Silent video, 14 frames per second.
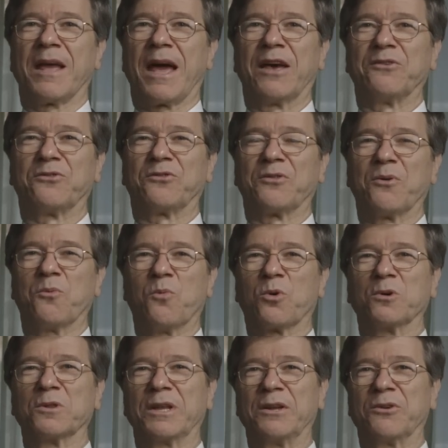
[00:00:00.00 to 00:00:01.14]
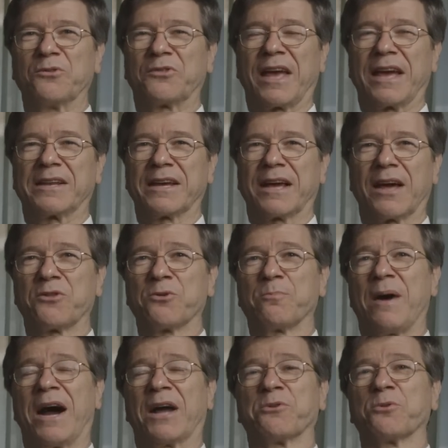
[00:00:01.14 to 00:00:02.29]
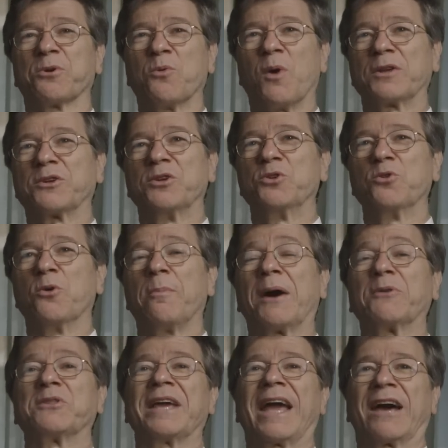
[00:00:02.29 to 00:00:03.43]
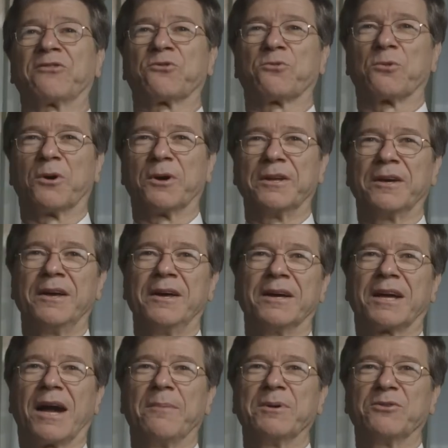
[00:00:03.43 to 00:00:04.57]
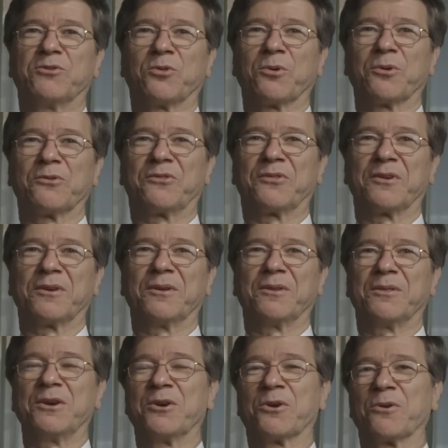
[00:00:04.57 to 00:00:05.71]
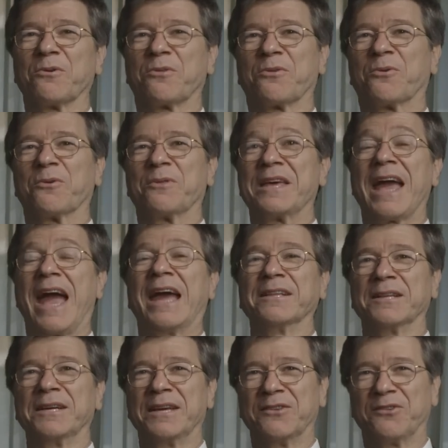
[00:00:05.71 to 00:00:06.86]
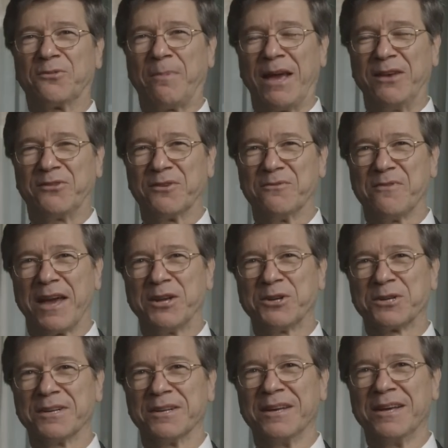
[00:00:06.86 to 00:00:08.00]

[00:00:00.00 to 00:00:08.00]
as world leaders get together pondering what to do about the asteroid coming towards the Earth, or the alien space invasion